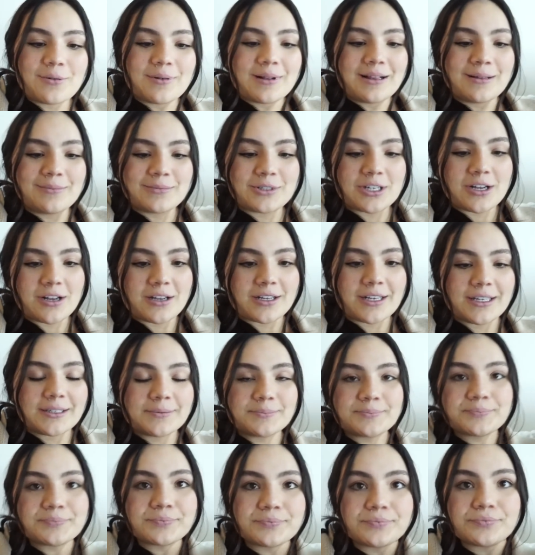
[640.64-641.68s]
while I'm
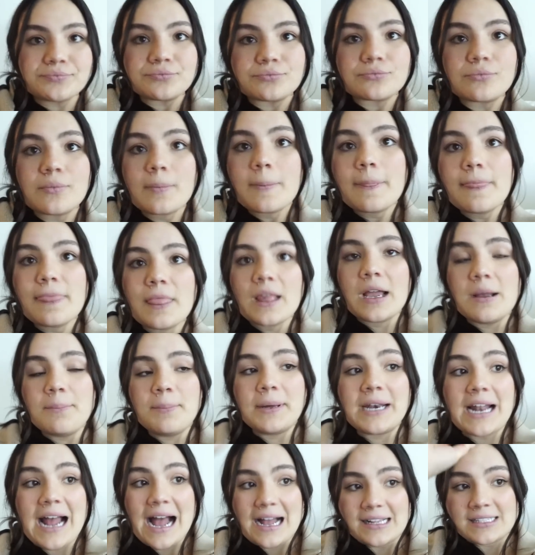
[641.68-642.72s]
talking.
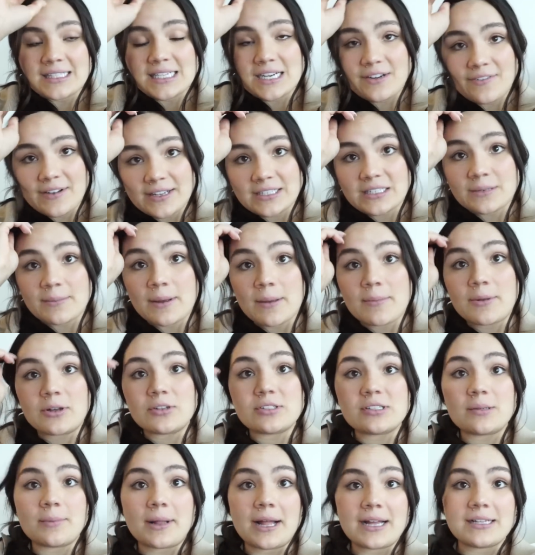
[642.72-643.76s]
But it hasn't affected my
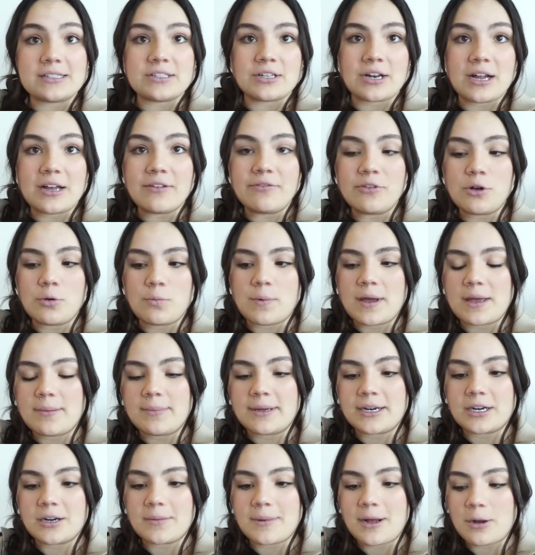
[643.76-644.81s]
milk supply, so now I feel way
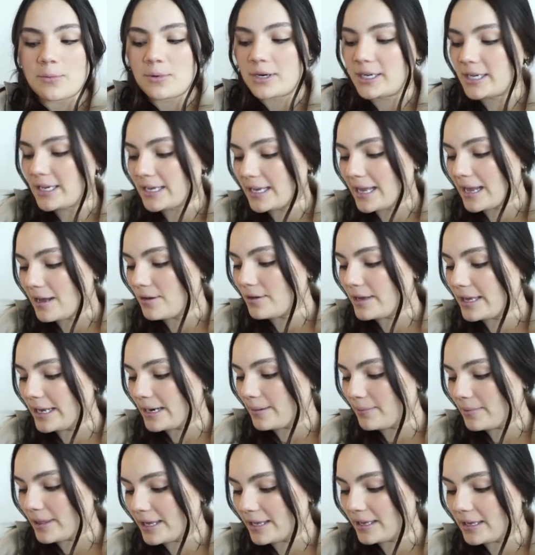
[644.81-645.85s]
better about working out, and
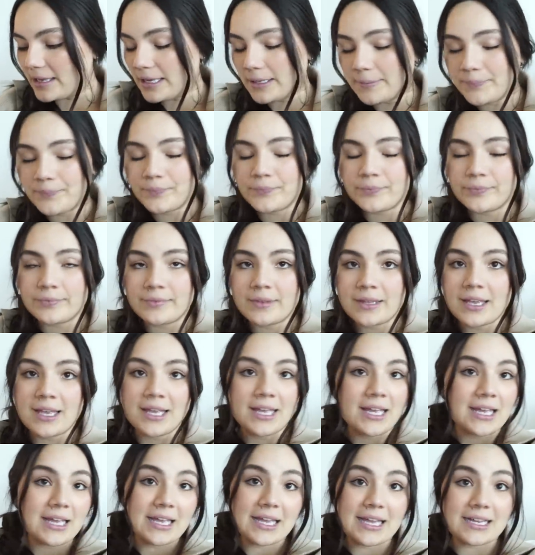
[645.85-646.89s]
I'm like
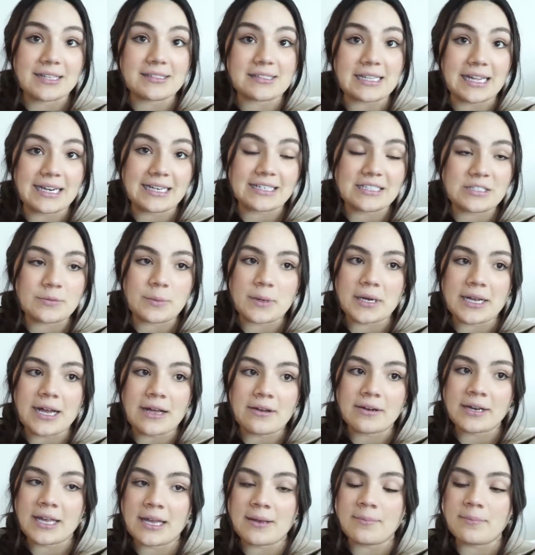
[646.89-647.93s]
excited to work
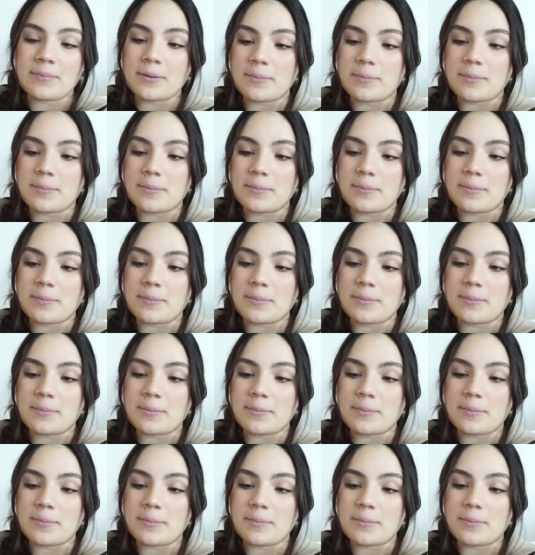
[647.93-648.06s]
out again.